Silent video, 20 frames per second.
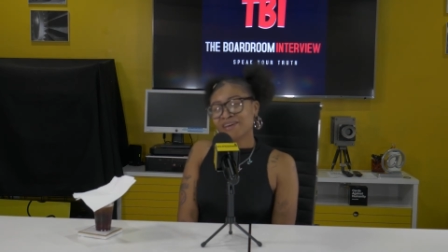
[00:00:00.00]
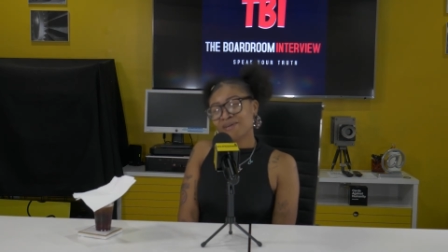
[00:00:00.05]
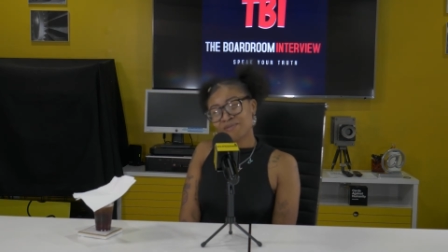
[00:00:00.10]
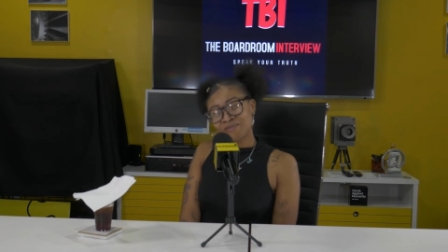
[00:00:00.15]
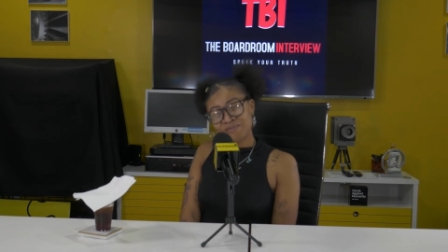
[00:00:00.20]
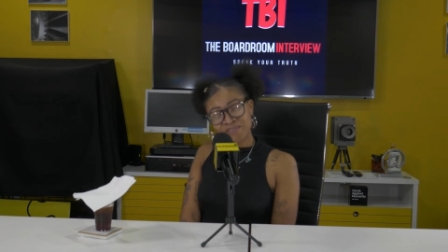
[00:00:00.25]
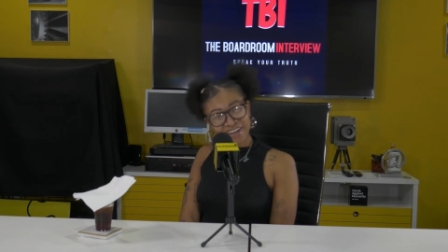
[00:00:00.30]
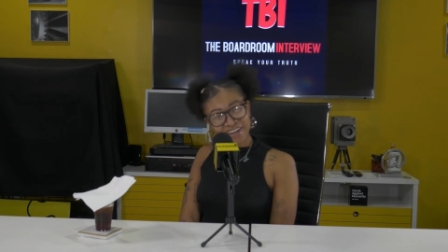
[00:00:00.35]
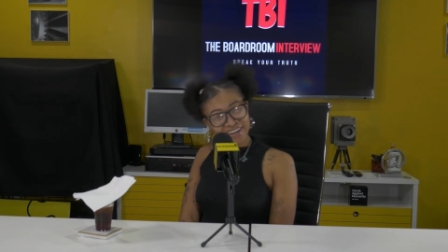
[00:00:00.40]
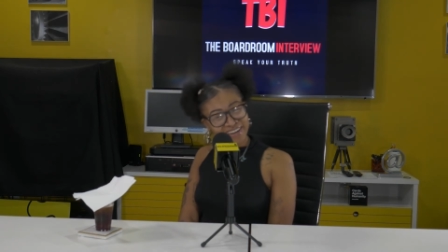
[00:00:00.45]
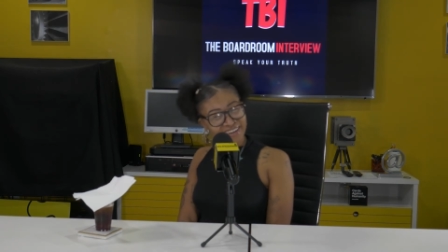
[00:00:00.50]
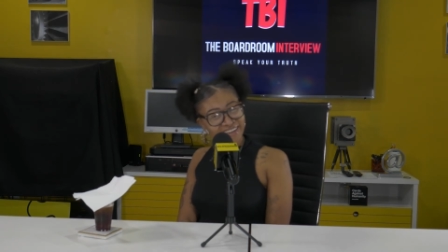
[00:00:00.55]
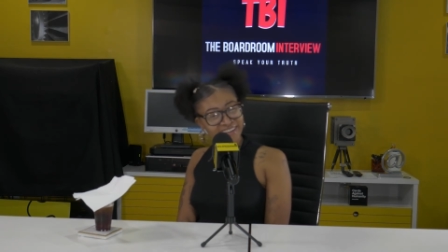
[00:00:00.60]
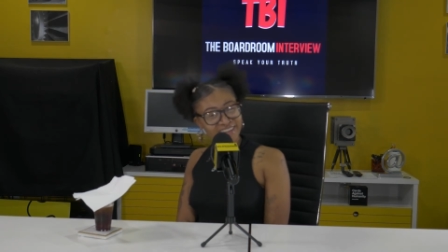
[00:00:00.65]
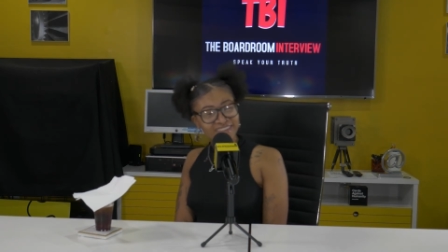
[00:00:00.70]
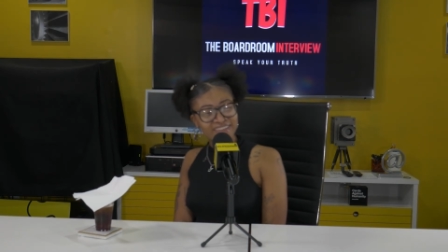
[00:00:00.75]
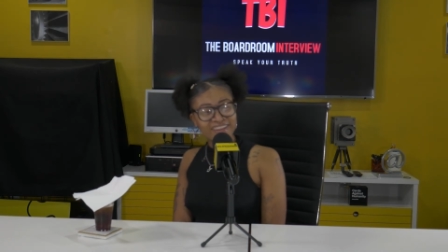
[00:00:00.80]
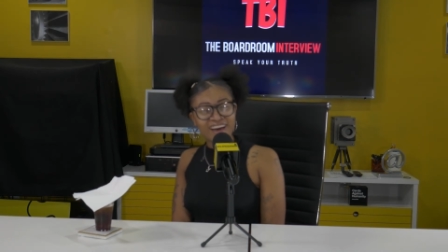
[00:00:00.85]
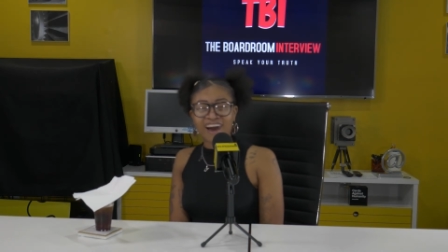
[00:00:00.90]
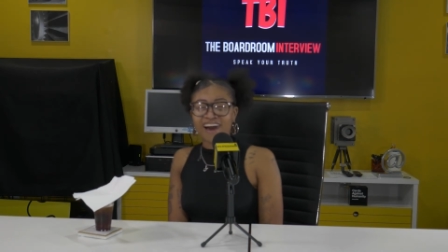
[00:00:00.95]

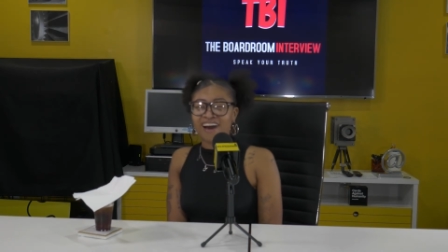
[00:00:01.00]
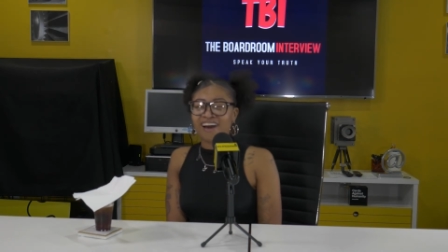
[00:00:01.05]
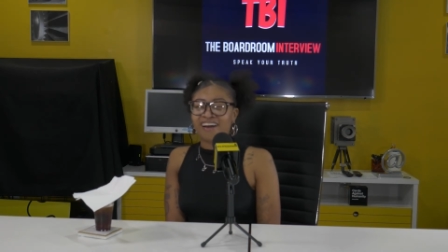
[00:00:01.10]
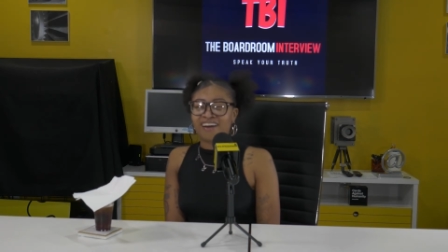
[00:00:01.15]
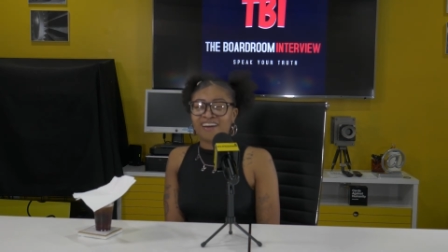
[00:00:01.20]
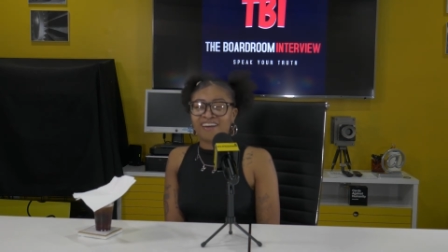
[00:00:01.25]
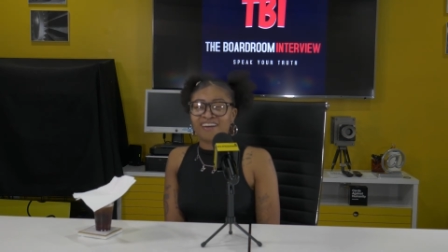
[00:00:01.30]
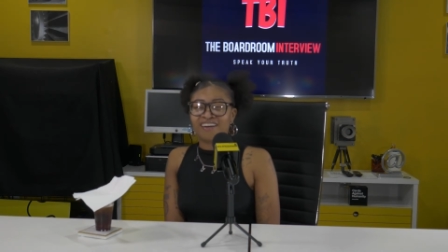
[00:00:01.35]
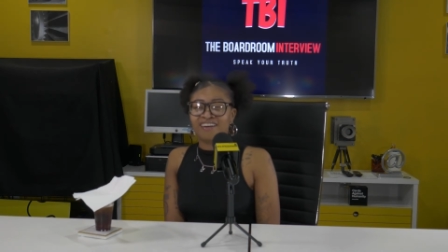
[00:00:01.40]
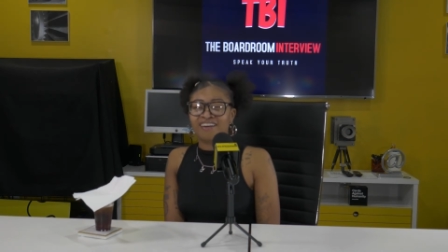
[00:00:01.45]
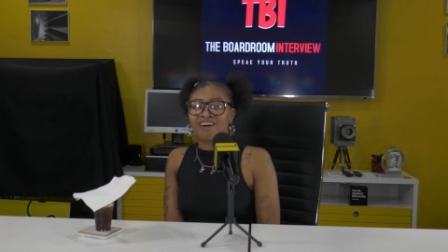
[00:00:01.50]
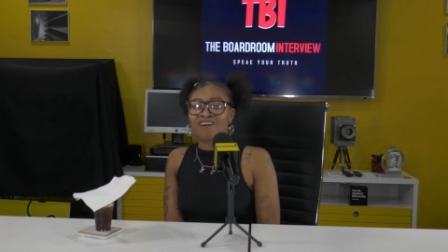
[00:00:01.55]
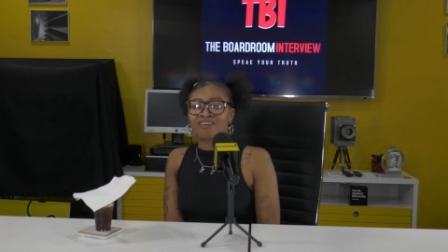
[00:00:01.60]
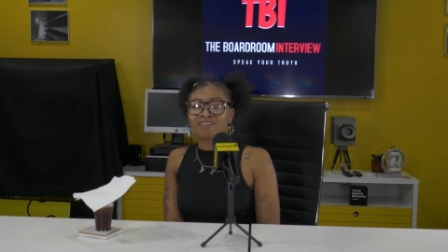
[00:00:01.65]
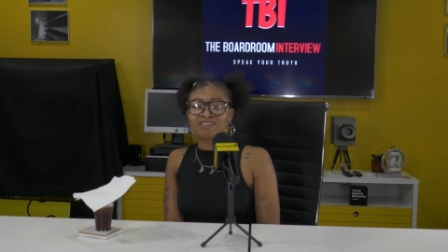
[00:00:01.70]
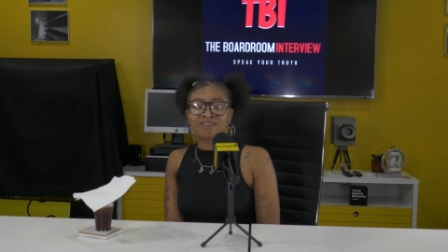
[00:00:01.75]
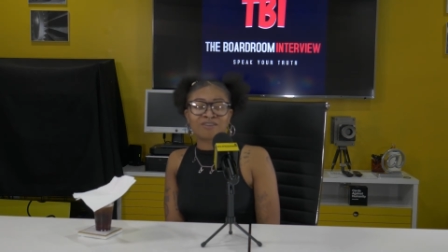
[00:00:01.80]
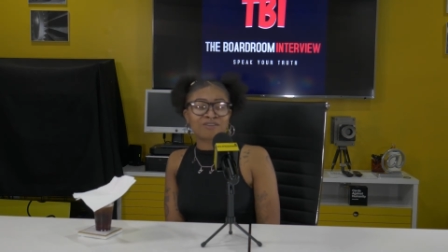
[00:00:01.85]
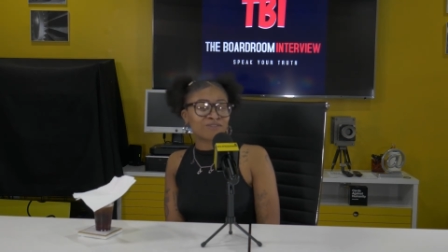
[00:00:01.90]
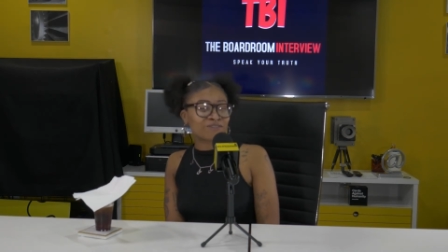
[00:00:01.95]
Well, I
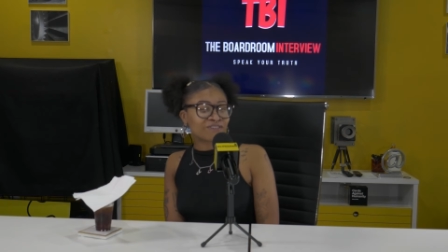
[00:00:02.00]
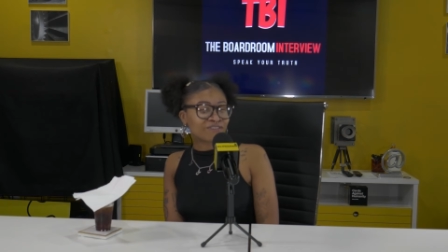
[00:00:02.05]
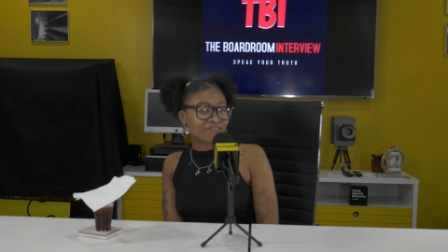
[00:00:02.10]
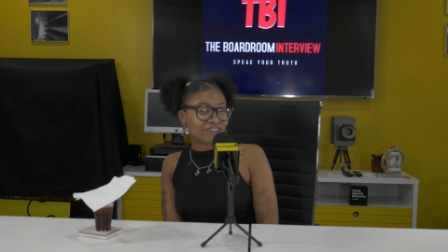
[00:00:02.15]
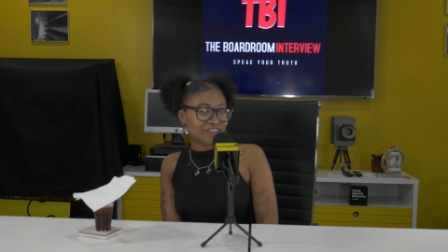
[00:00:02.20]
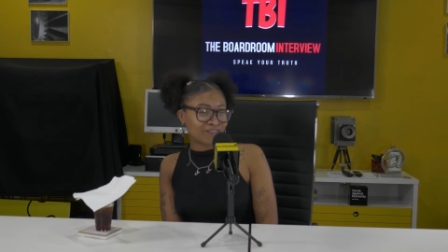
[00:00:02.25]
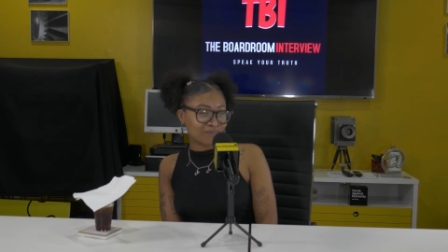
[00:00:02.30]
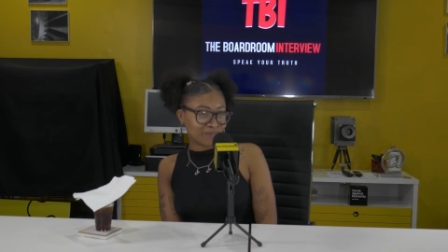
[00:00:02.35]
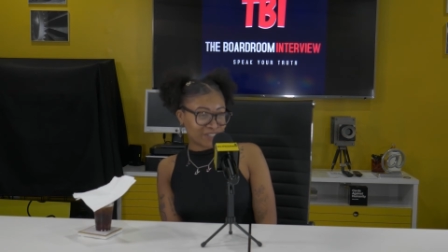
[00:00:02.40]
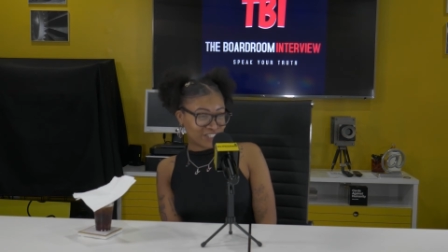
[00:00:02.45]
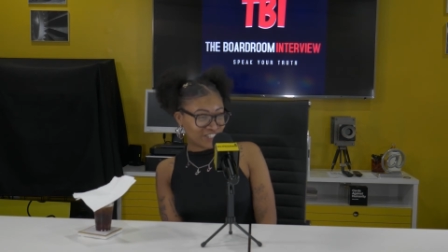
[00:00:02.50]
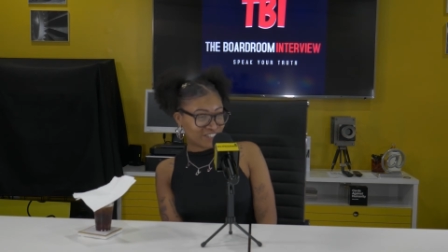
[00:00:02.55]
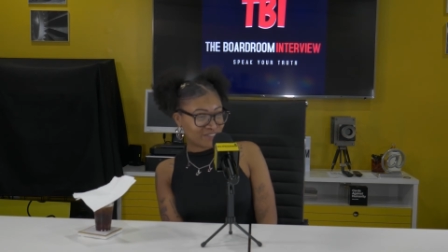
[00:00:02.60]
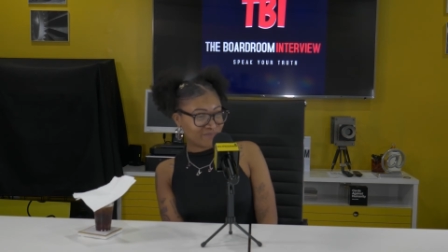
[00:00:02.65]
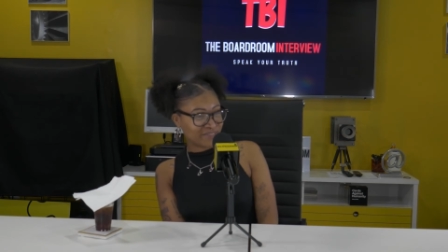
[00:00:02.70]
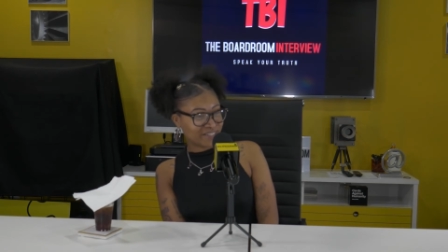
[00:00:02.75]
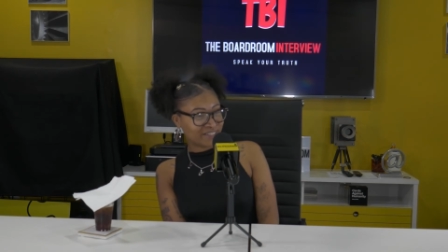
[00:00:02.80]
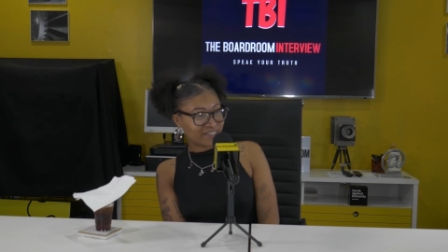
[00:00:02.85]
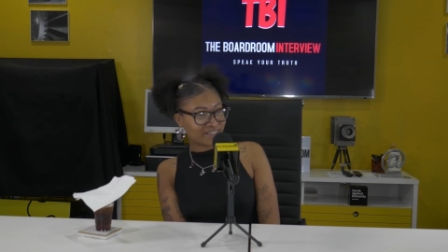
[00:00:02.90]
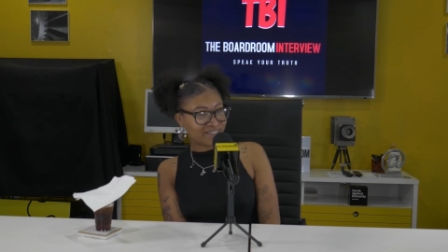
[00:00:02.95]
also own a vending machine
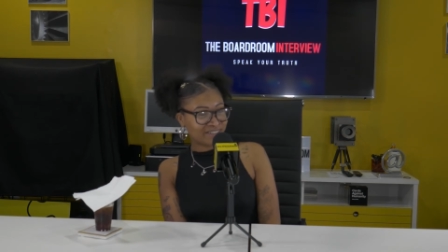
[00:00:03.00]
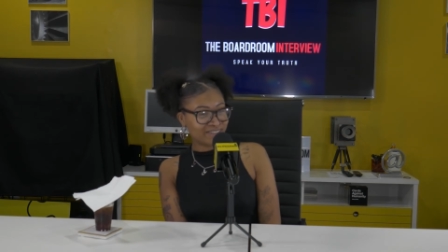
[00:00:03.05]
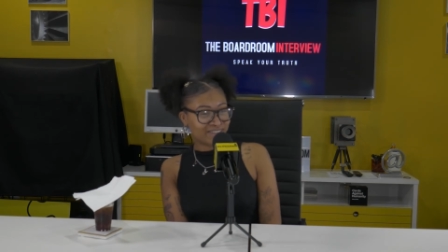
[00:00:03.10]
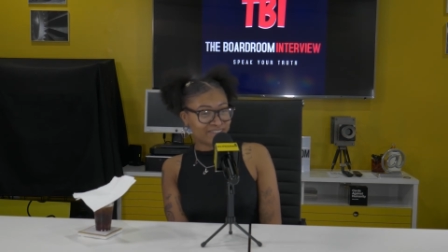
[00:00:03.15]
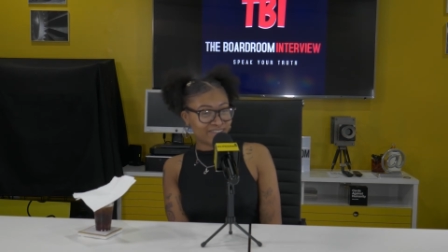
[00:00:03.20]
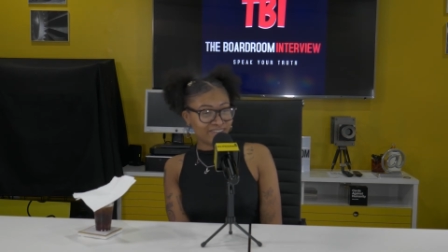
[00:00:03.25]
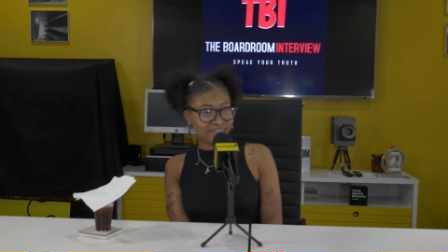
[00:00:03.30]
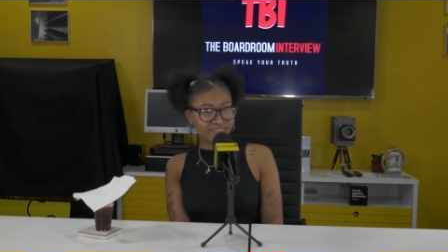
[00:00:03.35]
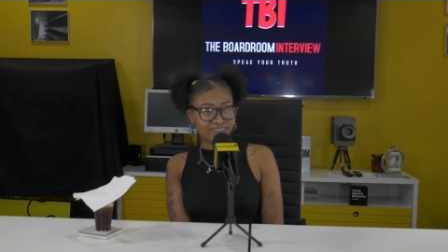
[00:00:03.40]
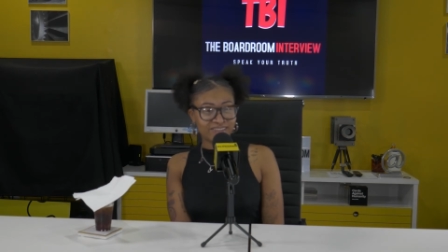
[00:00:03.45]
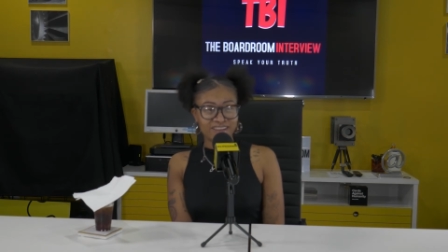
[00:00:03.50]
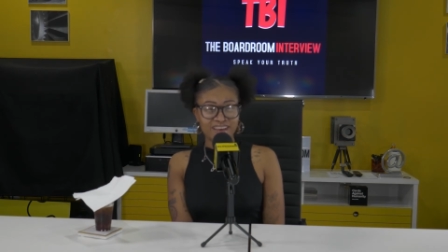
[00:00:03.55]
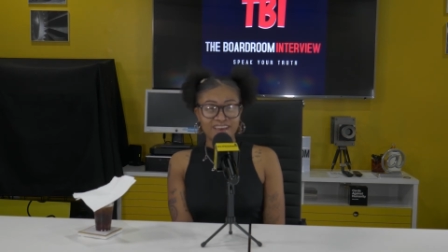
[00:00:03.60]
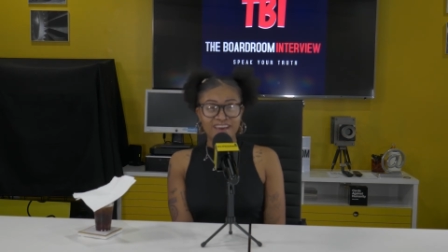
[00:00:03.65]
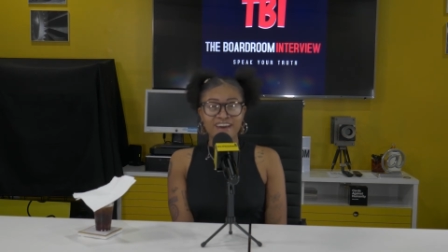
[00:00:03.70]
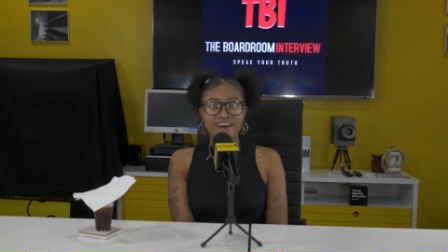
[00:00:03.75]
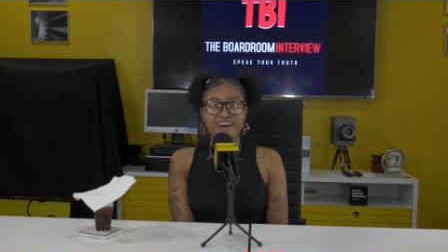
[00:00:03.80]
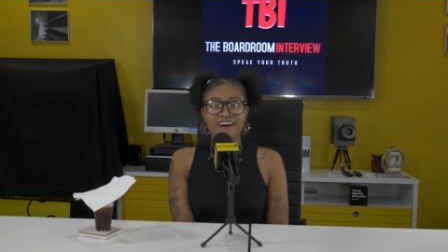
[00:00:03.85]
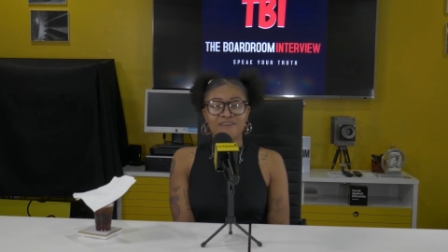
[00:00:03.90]
business. Ding.